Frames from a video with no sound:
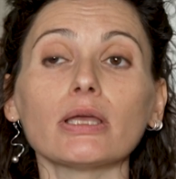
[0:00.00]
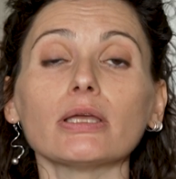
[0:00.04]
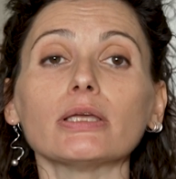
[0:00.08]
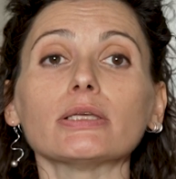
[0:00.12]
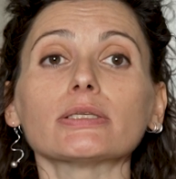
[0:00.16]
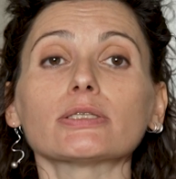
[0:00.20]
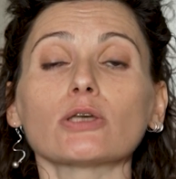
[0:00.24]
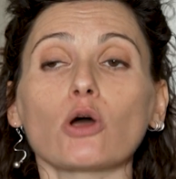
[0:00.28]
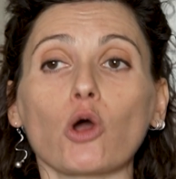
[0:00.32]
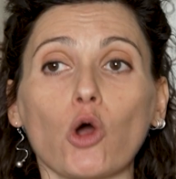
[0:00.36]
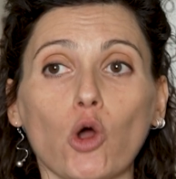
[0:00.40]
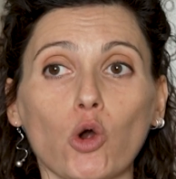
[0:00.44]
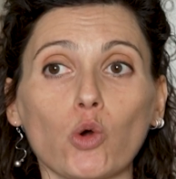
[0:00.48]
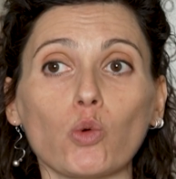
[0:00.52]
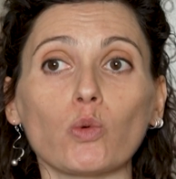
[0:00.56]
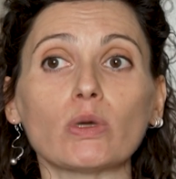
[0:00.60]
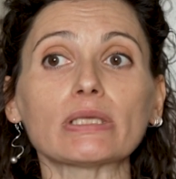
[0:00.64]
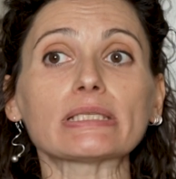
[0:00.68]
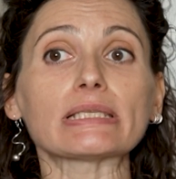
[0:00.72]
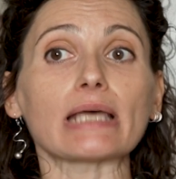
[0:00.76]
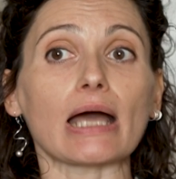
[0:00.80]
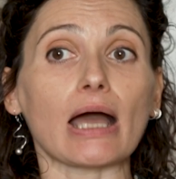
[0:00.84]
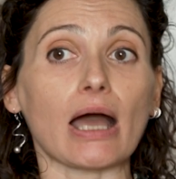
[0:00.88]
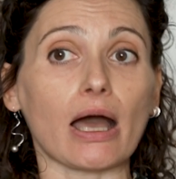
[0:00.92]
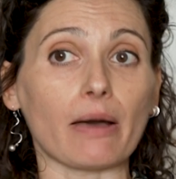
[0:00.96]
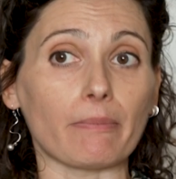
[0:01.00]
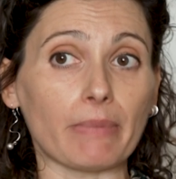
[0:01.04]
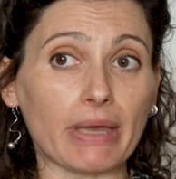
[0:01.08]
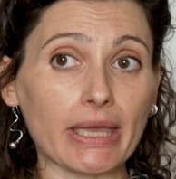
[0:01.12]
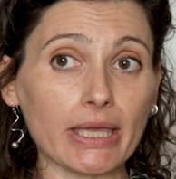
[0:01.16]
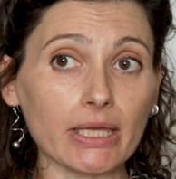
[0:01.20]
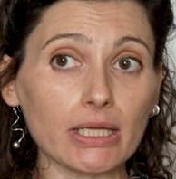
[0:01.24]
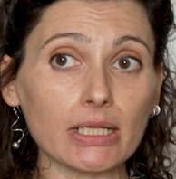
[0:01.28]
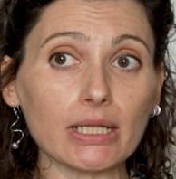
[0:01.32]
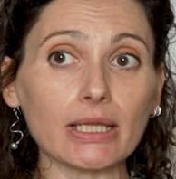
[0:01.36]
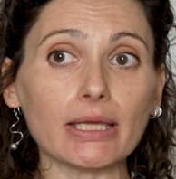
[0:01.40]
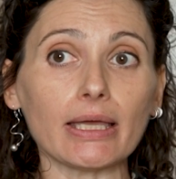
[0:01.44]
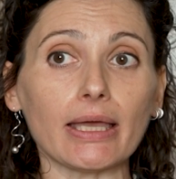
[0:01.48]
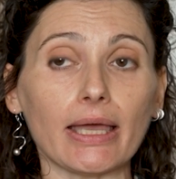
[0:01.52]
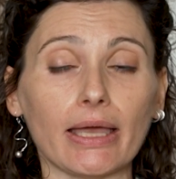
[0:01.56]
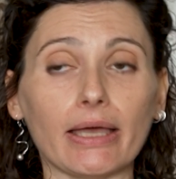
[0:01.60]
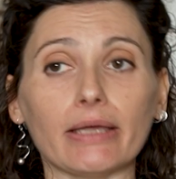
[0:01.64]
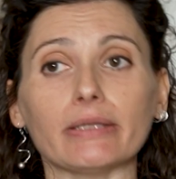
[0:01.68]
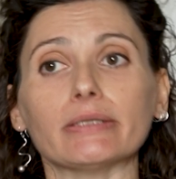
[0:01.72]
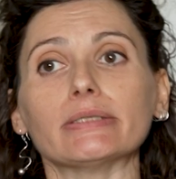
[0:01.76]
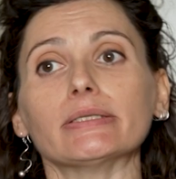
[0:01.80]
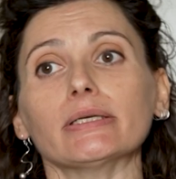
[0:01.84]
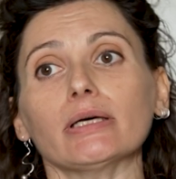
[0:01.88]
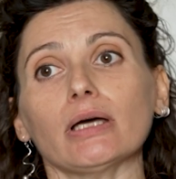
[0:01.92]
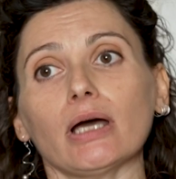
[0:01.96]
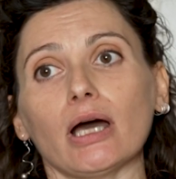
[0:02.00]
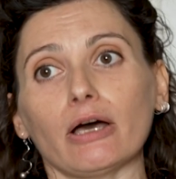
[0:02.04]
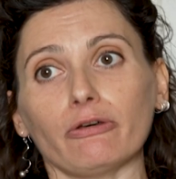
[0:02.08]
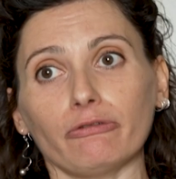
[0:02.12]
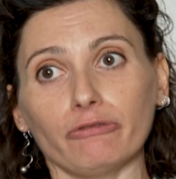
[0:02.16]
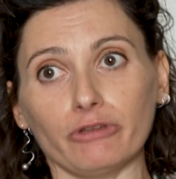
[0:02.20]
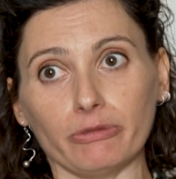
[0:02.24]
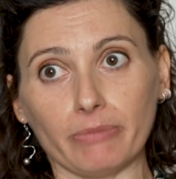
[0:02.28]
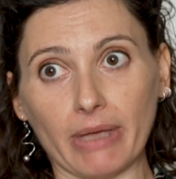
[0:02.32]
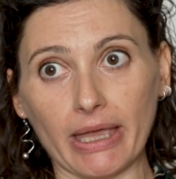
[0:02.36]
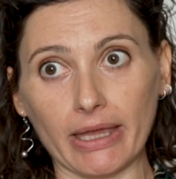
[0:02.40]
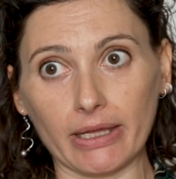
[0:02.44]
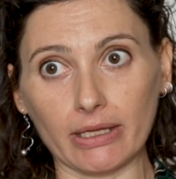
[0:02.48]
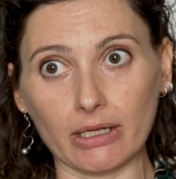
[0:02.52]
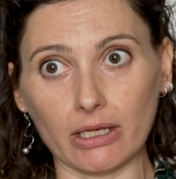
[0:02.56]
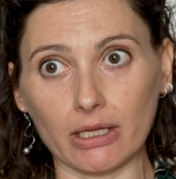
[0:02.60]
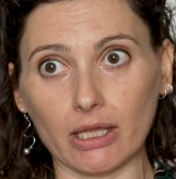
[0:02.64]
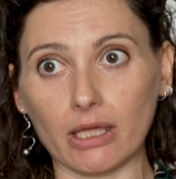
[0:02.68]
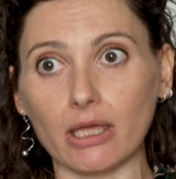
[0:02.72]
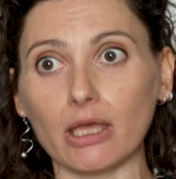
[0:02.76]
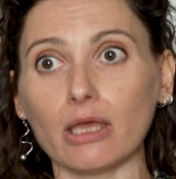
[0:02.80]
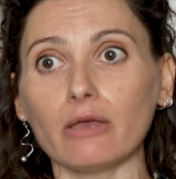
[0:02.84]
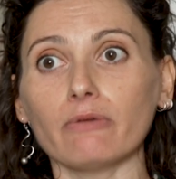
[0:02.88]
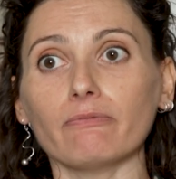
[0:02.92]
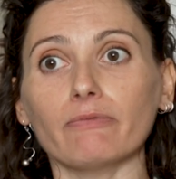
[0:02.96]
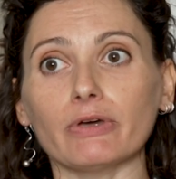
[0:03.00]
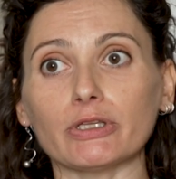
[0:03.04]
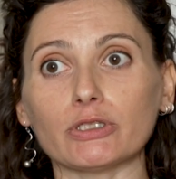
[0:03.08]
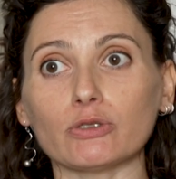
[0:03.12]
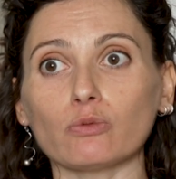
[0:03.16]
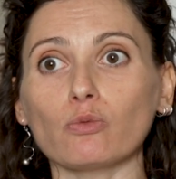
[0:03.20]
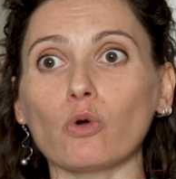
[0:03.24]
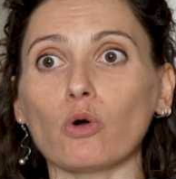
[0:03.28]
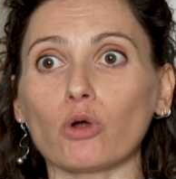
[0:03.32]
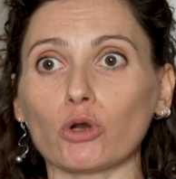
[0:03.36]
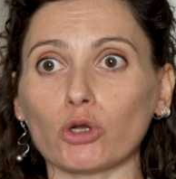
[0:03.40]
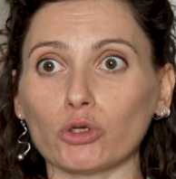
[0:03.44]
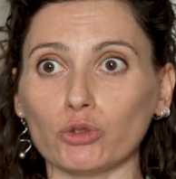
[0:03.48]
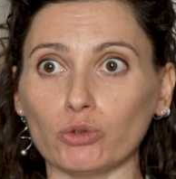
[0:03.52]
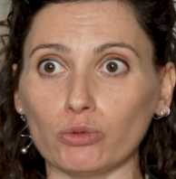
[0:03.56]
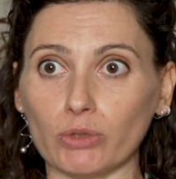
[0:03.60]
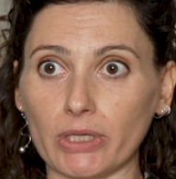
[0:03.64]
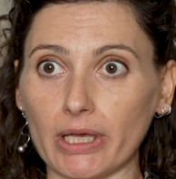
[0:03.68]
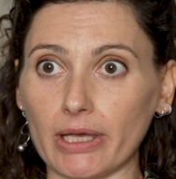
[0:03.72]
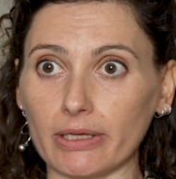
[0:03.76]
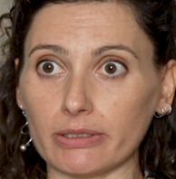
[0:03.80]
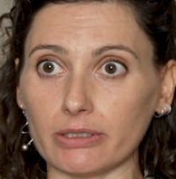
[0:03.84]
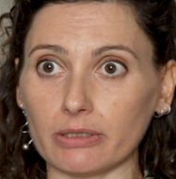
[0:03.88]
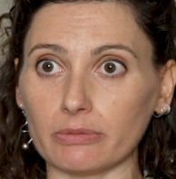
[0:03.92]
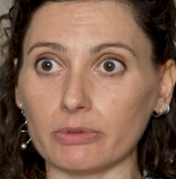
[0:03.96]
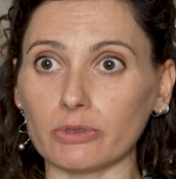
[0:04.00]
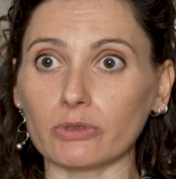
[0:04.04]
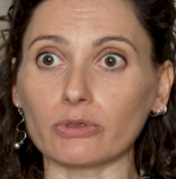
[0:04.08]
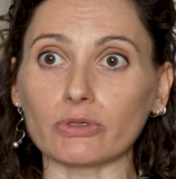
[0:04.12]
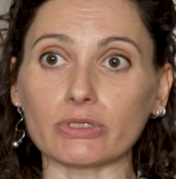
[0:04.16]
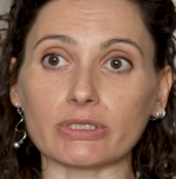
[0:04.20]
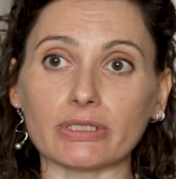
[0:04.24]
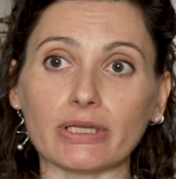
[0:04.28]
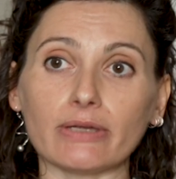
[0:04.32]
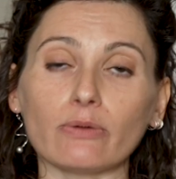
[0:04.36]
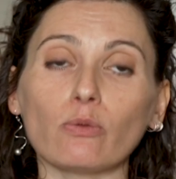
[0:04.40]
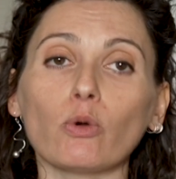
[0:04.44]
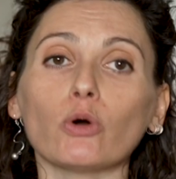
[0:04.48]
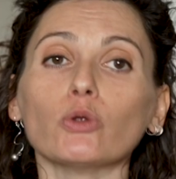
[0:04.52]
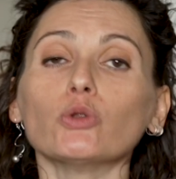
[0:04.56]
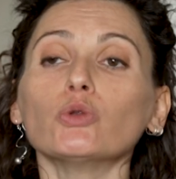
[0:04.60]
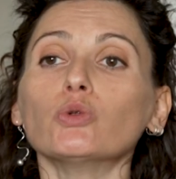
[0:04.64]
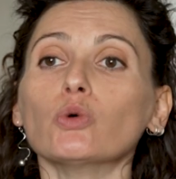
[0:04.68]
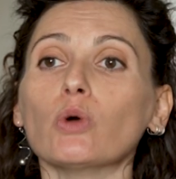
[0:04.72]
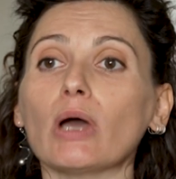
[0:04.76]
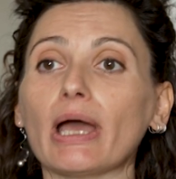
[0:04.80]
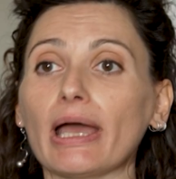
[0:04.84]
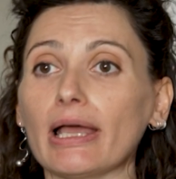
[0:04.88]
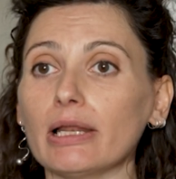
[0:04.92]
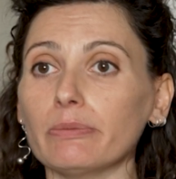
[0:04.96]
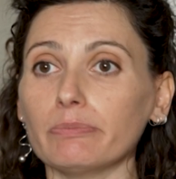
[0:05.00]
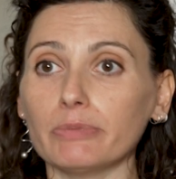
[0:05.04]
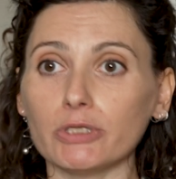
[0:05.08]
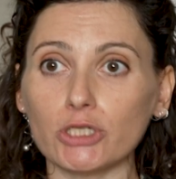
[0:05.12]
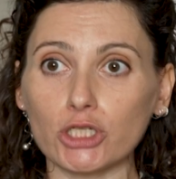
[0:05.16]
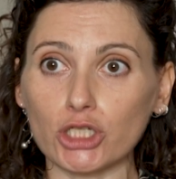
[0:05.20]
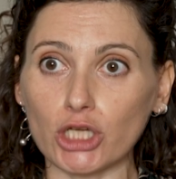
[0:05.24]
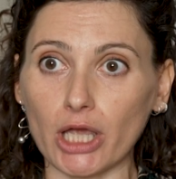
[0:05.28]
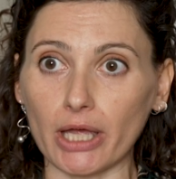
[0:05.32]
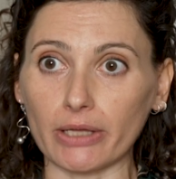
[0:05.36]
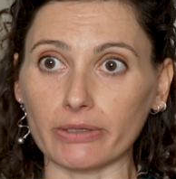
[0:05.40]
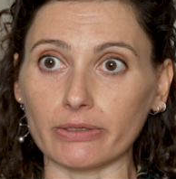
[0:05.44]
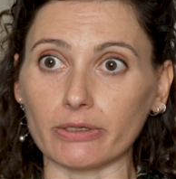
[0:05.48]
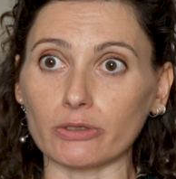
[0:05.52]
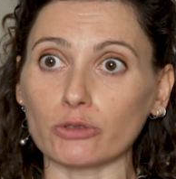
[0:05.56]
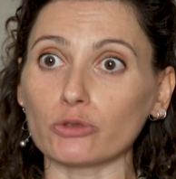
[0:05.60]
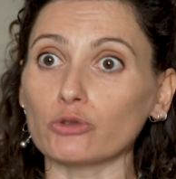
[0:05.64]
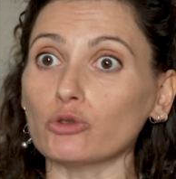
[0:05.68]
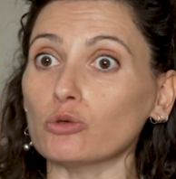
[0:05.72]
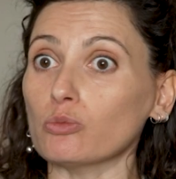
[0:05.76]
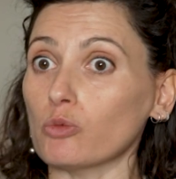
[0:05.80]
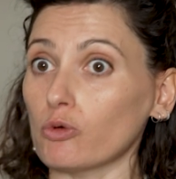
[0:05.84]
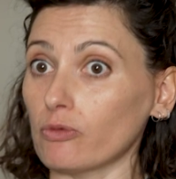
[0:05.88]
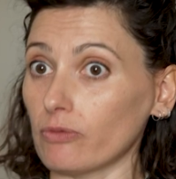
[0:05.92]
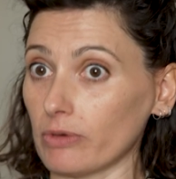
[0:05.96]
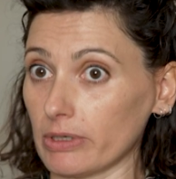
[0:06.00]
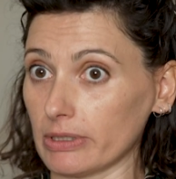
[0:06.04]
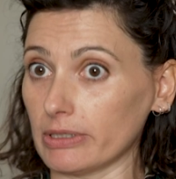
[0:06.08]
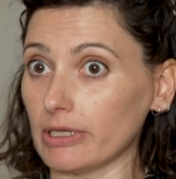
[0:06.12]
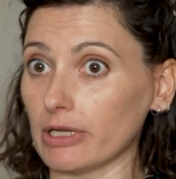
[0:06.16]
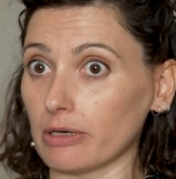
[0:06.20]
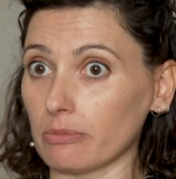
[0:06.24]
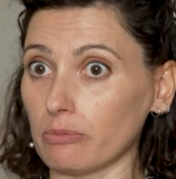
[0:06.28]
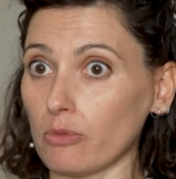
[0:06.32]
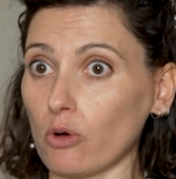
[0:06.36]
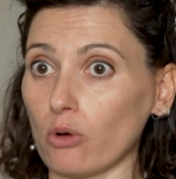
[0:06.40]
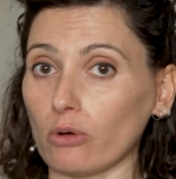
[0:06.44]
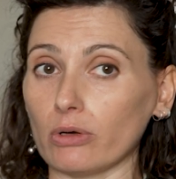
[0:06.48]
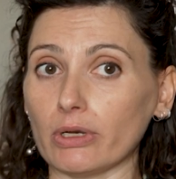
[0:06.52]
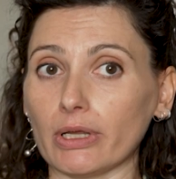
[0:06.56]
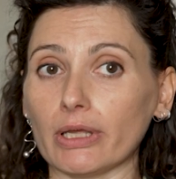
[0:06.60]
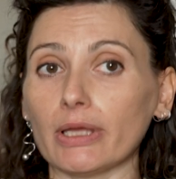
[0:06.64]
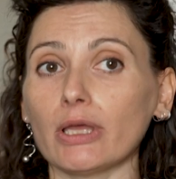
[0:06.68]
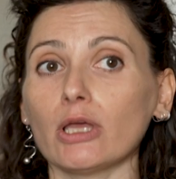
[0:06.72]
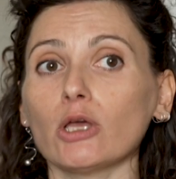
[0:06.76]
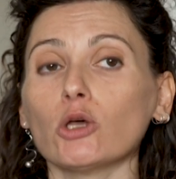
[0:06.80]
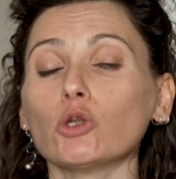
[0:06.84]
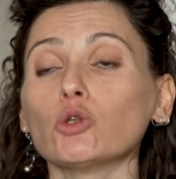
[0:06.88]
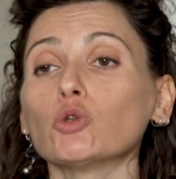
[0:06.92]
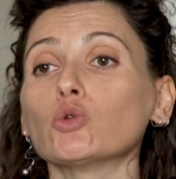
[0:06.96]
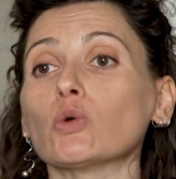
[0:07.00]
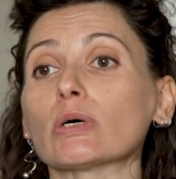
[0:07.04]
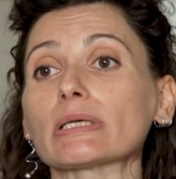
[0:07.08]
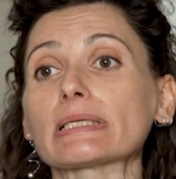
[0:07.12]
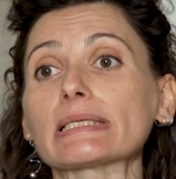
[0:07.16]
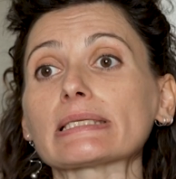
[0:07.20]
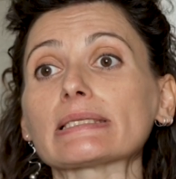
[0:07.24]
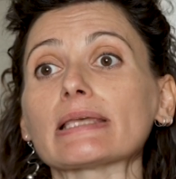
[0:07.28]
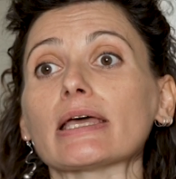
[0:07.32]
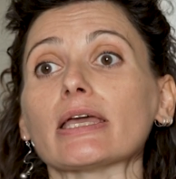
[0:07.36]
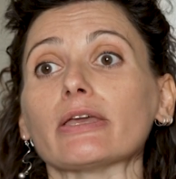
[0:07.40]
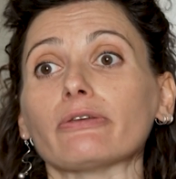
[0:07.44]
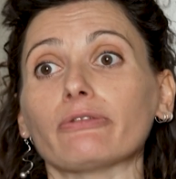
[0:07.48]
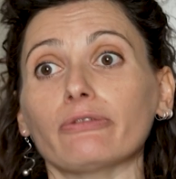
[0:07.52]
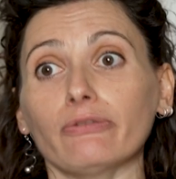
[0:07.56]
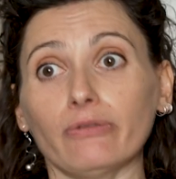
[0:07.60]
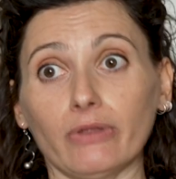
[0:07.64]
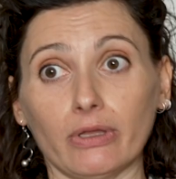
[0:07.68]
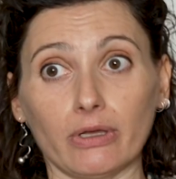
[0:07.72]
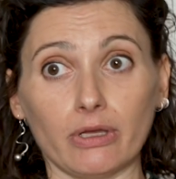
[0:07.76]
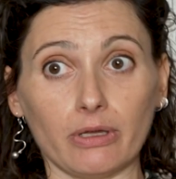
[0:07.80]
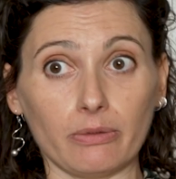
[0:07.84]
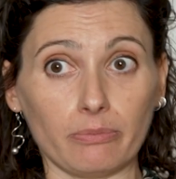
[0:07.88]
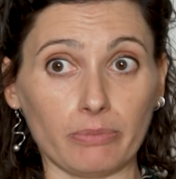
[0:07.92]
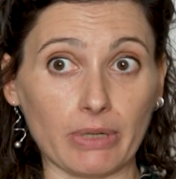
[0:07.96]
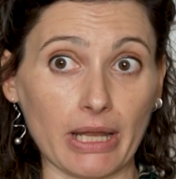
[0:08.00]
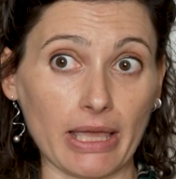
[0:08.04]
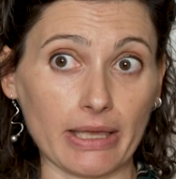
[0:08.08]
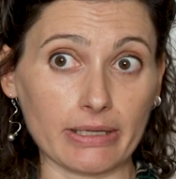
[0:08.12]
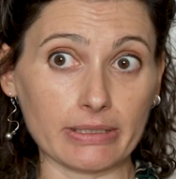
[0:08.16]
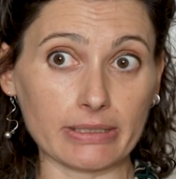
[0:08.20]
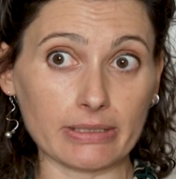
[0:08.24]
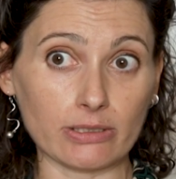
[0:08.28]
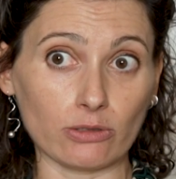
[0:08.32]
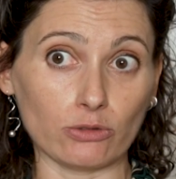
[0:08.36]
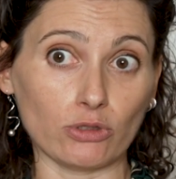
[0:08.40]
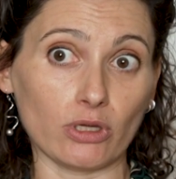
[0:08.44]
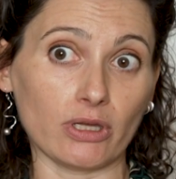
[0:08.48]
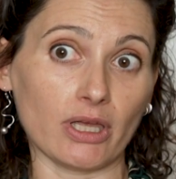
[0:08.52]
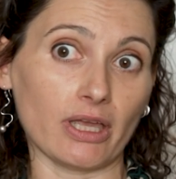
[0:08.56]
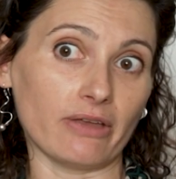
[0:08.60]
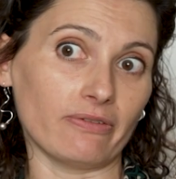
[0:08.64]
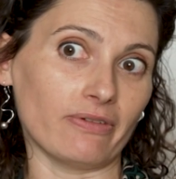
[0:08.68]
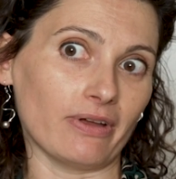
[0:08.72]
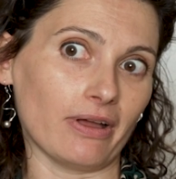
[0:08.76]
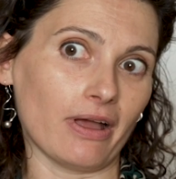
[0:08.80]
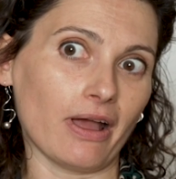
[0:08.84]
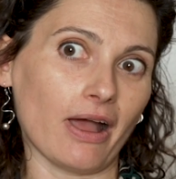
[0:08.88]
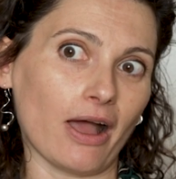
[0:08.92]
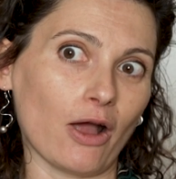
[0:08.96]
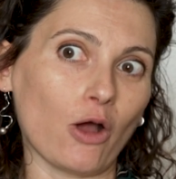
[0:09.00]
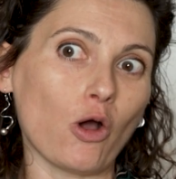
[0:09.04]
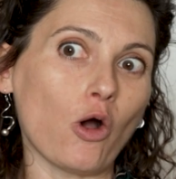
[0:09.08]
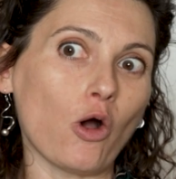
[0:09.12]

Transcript: is always a male and a female that work together because they want to help each other to move their ball to a safe place. They have a